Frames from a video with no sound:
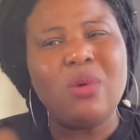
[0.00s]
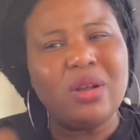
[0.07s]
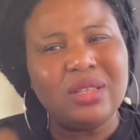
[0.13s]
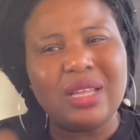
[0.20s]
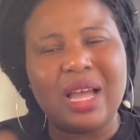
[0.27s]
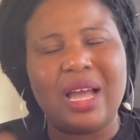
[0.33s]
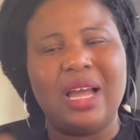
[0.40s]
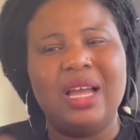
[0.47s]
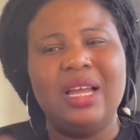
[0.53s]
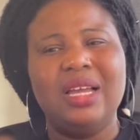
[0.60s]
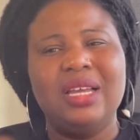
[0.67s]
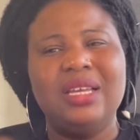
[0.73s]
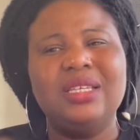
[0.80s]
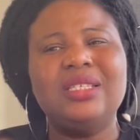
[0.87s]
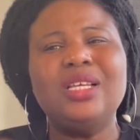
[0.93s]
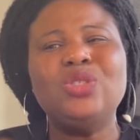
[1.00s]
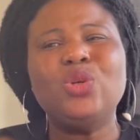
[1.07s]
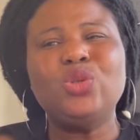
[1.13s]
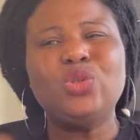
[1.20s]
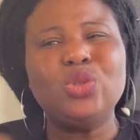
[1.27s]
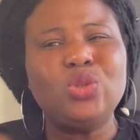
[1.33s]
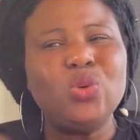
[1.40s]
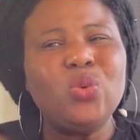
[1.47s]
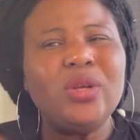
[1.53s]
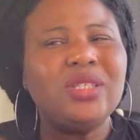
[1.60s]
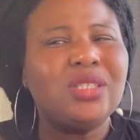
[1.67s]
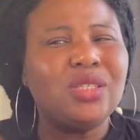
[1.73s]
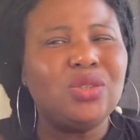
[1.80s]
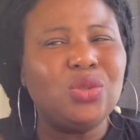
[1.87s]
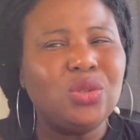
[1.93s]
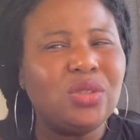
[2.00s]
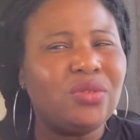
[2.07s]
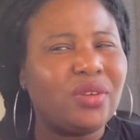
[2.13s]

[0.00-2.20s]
mother. He said the juju when she used